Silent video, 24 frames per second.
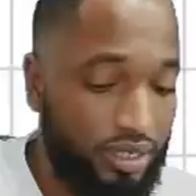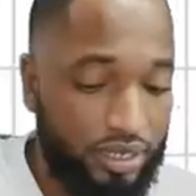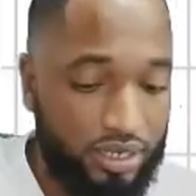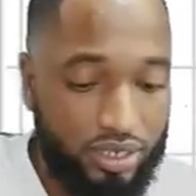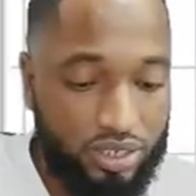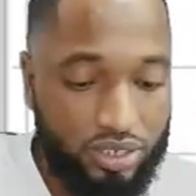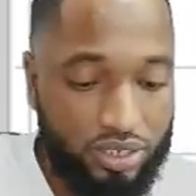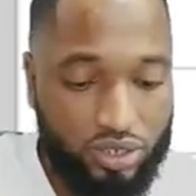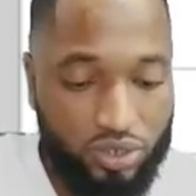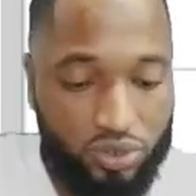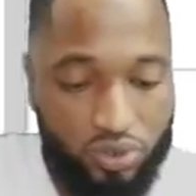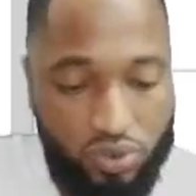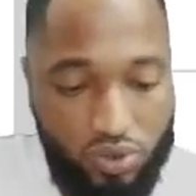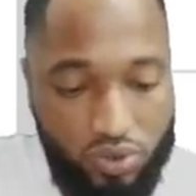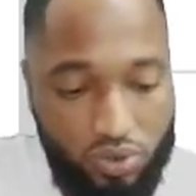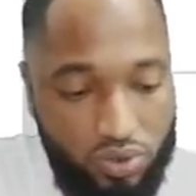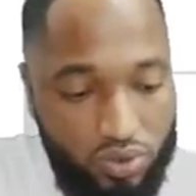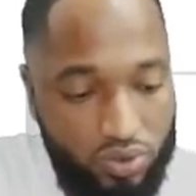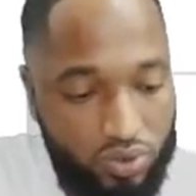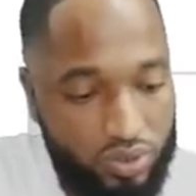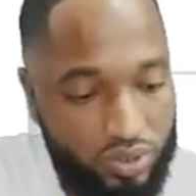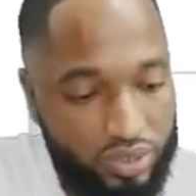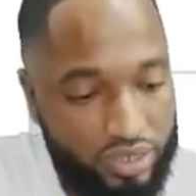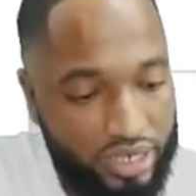
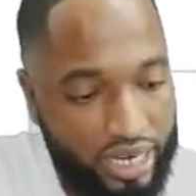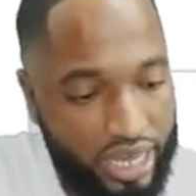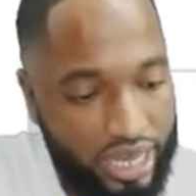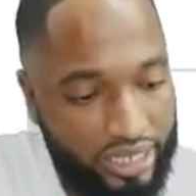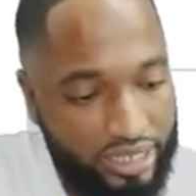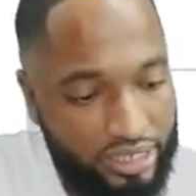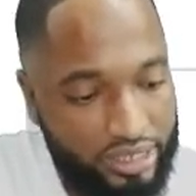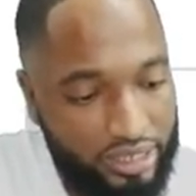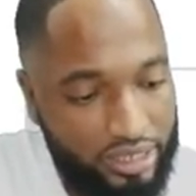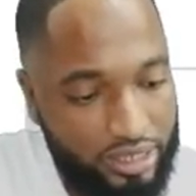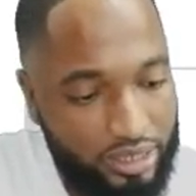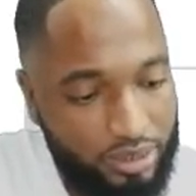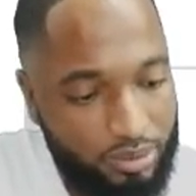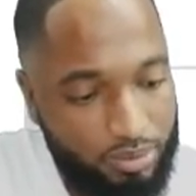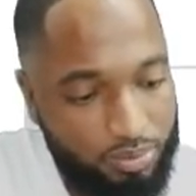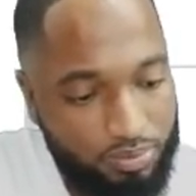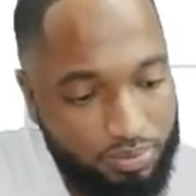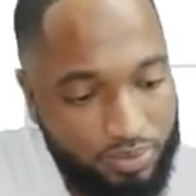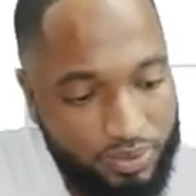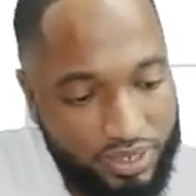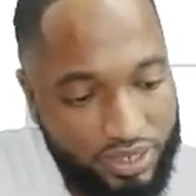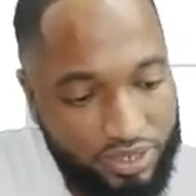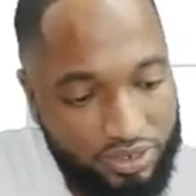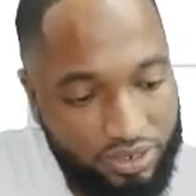So 90
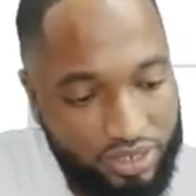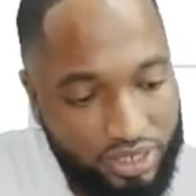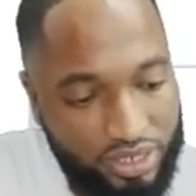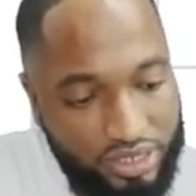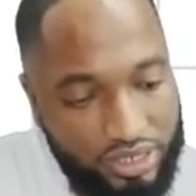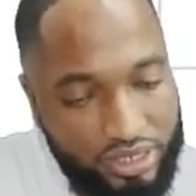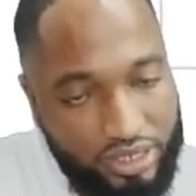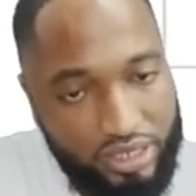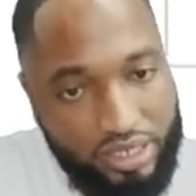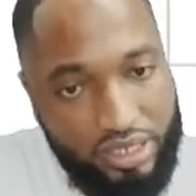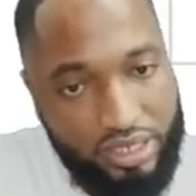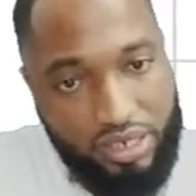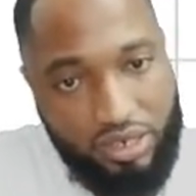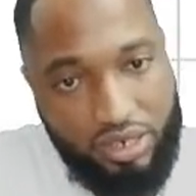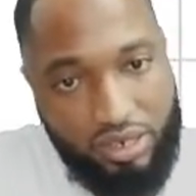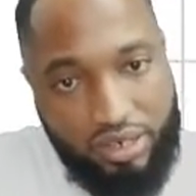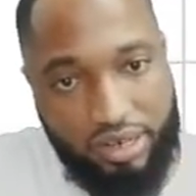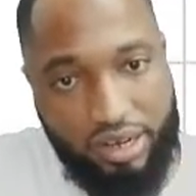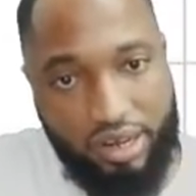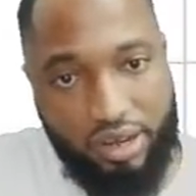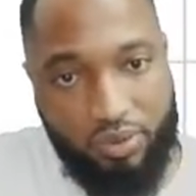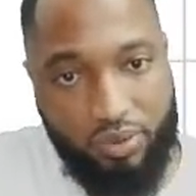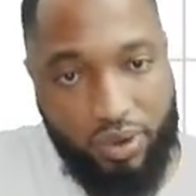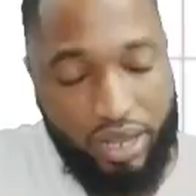degrees
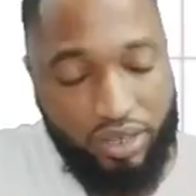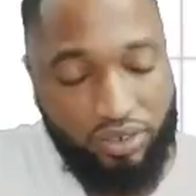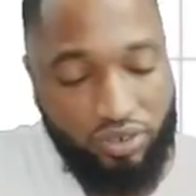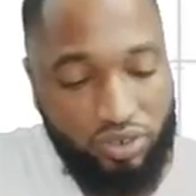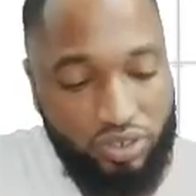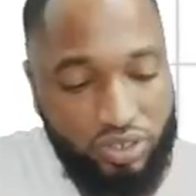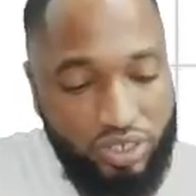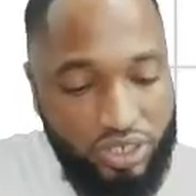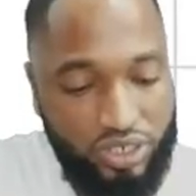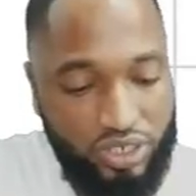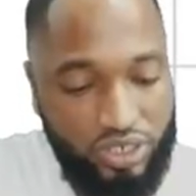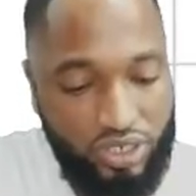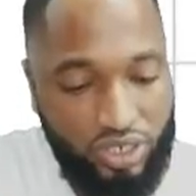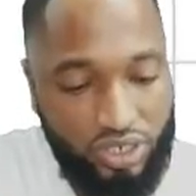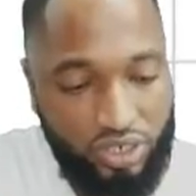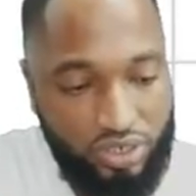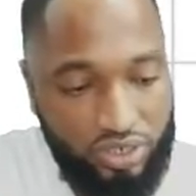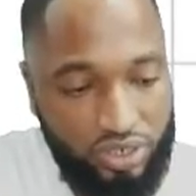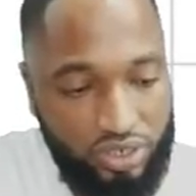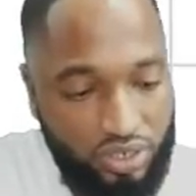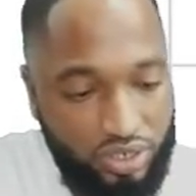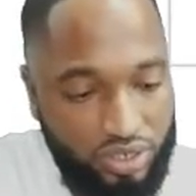clockwise rotation.